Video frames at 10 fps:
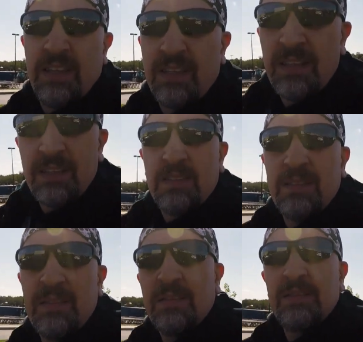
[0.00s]
thinking
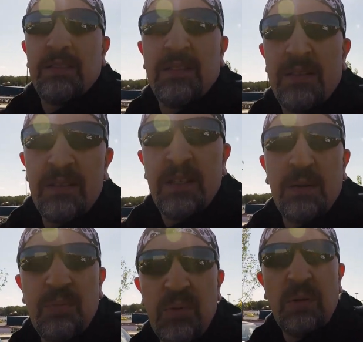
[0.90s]

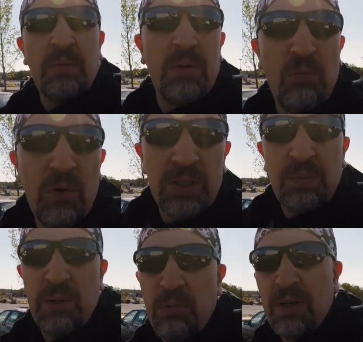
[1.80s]
there probably
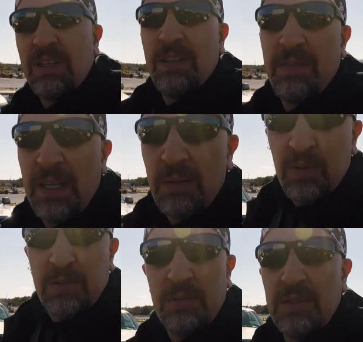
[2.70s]
won't be one
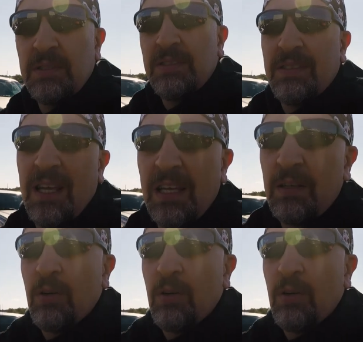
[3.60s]
available to just take